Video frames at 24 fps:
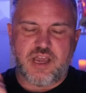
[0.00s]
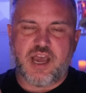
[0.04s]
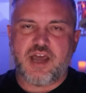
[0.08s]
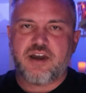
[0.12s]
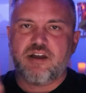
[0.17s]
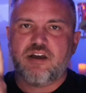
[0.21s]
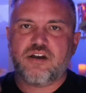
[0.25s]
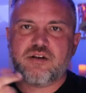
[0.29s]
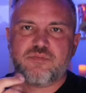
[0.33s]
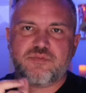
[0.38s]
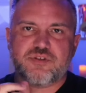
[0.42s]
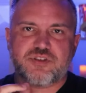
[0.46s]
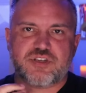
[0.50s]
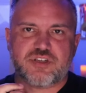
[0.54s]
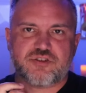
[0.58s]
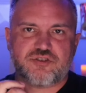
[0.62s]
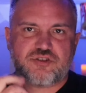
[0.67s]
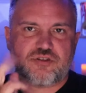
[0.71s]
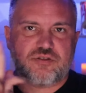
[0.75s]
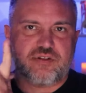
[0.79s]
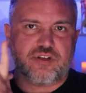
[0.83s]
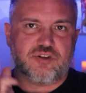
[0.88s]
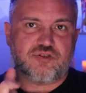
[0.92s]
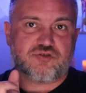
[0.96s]
Not
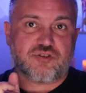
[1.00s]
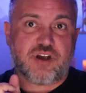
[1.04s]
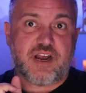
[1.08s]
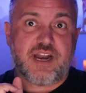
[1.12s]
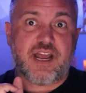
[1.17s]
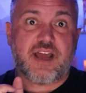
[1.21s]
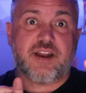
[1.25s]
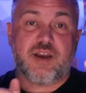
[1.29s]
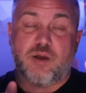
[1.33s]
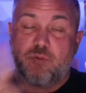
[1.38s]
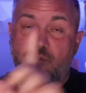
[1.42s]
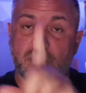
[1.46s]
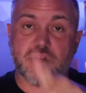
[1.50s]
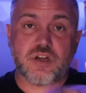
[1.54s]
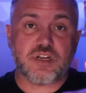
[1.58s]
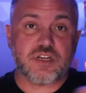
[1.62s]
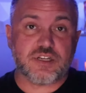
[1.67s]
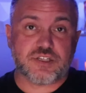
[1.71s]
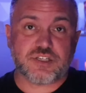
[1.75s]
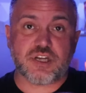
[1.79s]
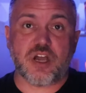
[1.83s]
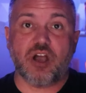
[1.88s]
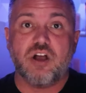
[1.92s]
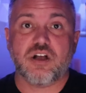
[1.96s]
100% sure and they're dried out. Now, we're
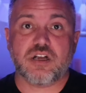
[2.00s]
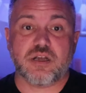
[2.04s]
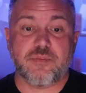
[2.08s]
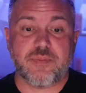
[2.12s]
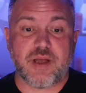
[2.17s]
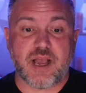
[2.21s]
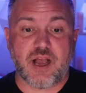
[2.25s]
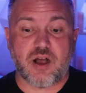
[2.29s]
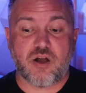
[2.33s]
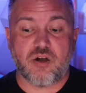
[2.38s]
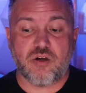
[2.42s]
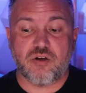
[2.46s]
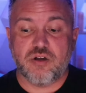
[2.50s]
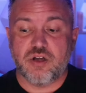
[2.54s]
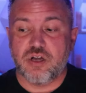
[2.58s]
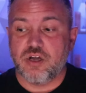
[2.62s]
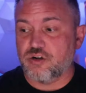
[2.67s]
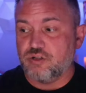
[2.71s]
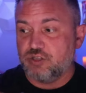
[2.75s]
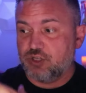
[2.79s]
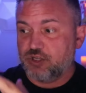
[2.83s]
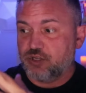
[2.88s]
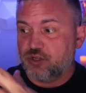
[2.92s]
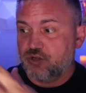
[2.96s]
going to talk about
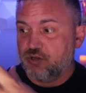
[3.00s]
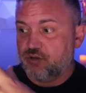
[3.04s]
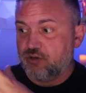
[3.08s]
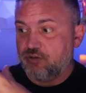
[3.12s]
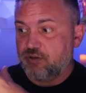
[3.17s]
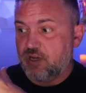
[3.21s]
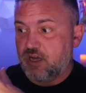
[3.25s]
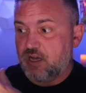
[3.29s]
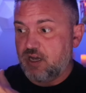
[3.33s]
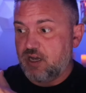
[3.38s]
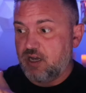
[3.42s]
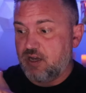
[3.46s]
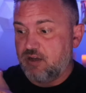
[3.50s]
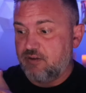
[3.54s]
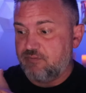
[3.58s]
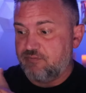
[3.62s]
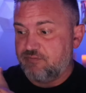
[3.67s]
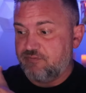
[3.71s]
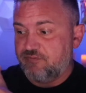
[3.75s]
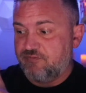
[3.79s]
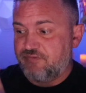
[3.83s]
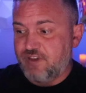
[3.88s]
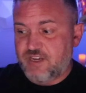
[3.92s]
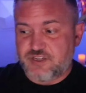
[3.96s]
her little uh,
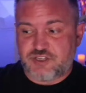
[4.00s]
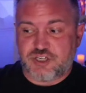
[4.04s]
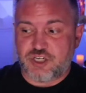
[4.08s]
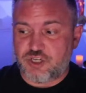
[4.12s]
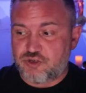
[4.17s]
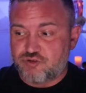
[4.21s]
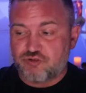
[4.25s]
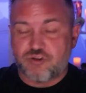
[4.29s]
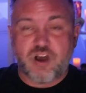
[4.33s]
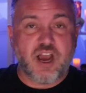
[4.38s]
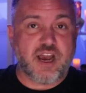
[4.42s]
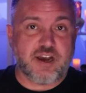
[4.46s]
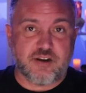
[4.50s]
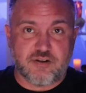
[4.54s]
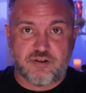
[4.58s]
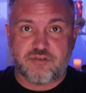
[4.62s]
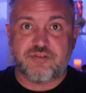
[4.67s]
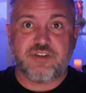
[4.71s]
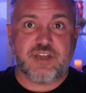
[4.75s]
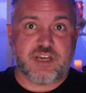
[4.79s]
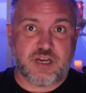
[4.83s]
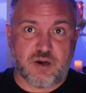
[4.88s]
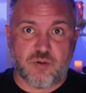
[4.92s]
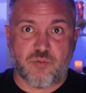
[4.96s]
veggie
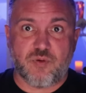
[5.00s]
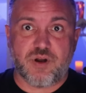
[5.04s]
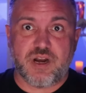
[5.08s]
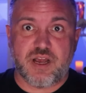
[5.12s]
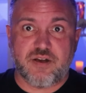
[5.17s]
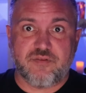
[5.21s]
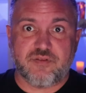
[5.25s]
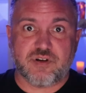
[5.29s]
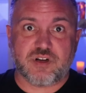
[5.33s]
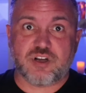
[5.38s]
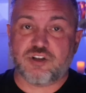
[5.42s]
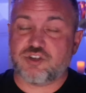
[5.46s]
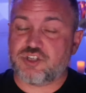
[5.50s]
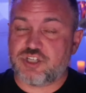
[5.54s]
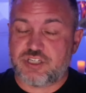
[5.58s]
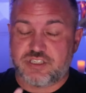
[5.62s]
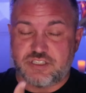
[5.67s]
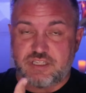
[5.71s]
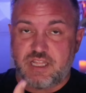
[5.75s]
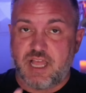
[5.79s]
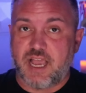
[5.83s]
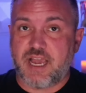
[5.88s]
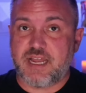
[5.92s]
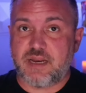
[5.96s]
dryer thing or whatever because
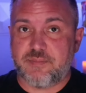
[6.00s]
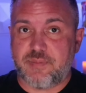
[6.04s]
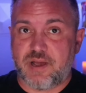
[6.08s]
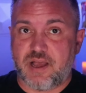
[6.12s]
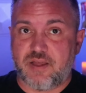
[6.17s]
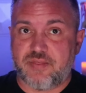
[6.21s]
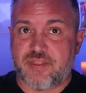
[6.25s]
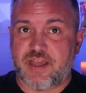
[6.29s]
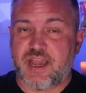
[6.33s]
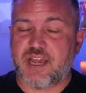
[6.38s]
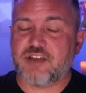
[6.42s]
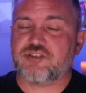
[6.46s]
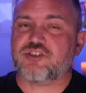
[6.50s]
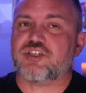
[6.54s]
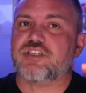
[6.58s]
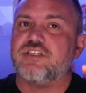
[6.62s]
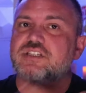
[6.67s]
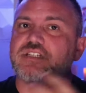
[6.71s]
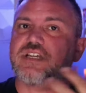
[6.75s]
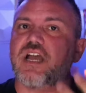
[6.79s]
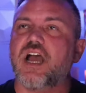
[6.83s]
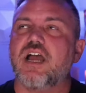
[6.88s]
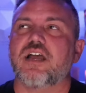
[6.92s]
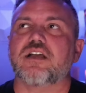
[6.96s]
she's lied about that.
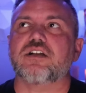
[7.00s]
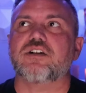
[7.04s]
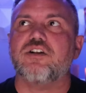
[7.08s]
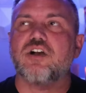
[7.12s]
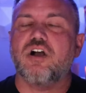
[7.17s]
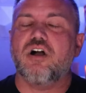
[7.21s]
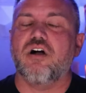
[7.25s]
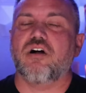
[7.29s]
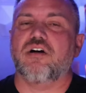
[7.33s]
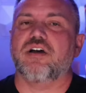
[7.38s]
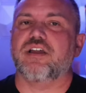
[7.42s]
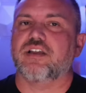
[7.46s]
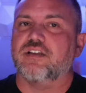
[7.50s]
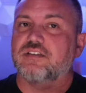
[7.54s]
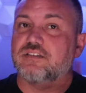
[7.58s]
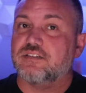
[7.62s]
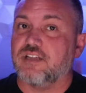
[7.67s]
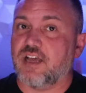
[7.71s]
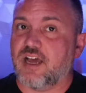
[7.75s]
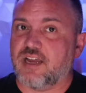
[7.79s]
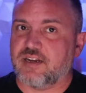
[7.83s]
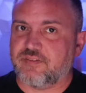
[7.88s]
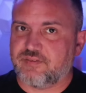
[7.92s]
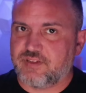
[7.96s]
She's gotten caught in a
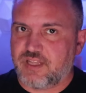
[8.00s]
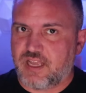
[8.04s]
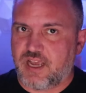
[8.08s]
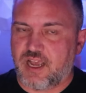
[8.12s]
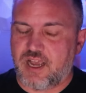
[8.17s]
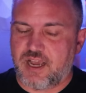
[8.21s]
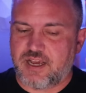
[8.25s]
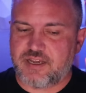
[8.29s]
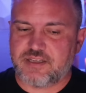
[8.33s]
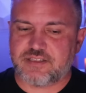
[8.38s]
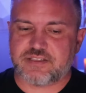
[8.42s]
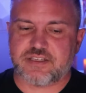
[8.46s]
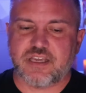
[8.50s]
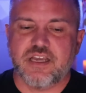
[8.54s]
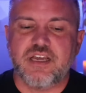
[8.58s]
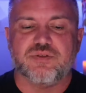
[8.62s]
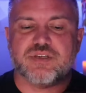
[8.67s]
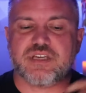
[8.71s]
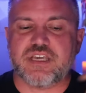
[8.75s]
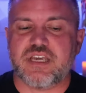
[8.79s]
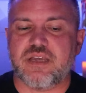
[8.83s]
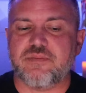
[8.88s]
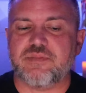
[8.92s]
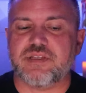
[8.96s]
lot of lies.
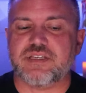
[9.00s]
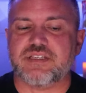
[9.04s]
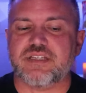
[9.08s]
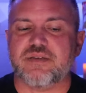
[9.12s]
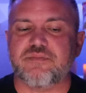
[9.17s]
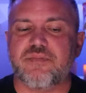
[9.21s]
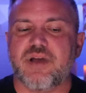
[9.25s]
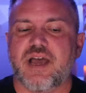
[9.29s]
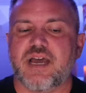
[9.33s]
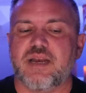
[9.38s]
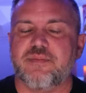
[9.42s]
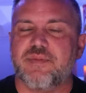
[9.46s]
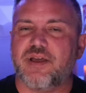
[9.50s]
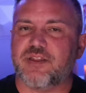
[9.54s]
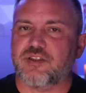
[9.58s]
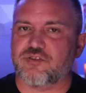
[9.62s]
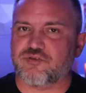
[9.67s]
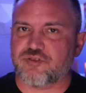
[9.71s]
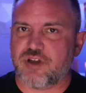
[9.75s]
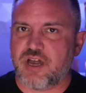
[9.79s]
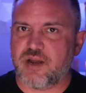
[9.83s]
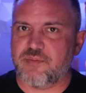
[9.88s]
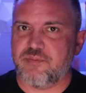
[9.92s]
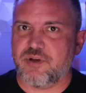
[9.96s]
So keep this in mind about
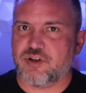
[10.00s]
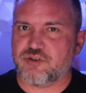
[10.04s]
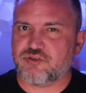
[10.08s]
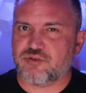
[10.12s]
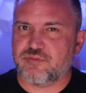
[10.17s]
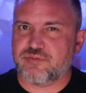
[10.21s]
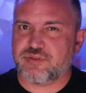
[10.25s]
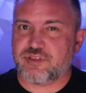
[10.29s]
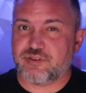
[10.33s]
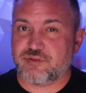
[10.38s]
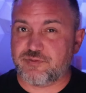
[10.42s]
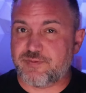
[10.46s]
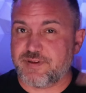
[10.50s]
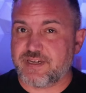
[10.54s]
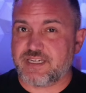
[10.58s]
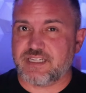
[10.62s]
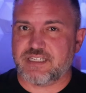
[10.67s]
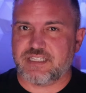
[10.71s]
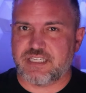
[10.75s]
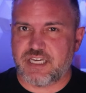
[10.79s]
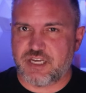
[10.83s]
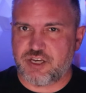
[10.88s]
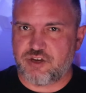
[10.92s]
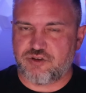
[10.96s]
the dried mushrooms as we
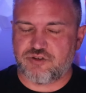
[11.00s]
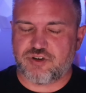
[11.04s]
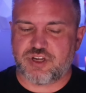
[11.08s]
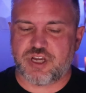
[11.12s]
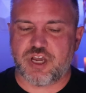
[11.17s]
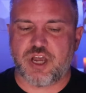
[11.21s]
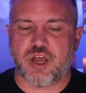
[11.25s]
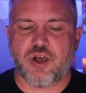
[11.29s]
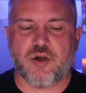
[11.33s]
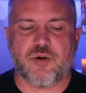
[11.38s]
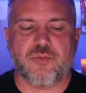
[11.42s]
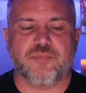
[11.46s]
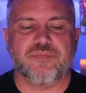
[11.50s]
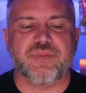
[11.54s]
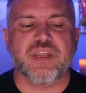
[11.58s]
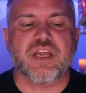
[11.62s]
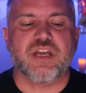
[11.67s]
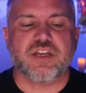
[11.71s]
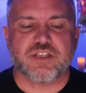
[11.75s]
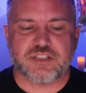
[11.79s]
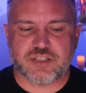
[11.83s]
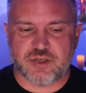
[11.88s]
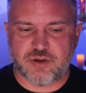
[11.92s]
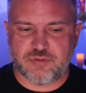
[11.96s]
continue to go.
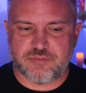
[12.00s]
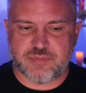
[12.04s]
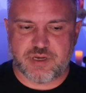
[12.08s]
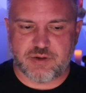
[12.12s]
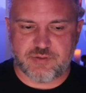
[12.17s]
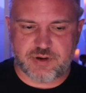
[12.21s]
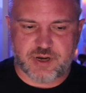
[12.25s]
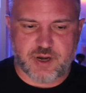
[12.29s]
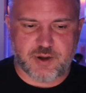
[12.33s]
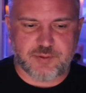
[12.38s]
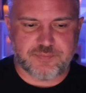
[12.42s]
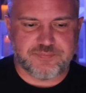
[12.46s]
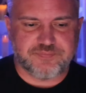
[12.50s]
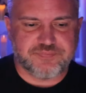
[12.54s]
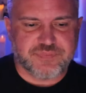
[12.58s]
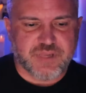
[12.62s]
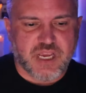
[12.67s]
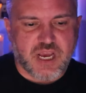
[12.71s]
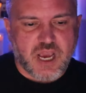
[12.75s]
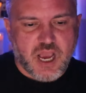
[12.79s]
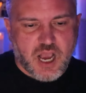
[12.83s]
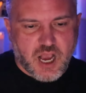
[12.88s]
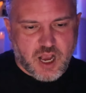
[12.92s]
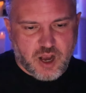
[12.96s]
So here we go.
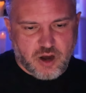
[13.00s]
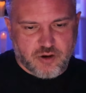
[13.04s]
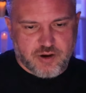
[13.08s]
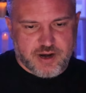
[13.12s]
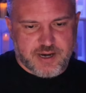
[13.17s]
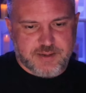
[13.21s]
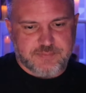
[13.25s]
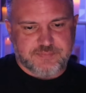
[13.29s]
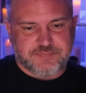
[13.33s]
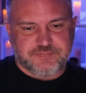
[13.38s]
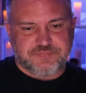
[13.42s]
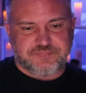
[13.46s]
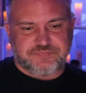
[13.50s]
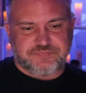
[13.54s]
All right.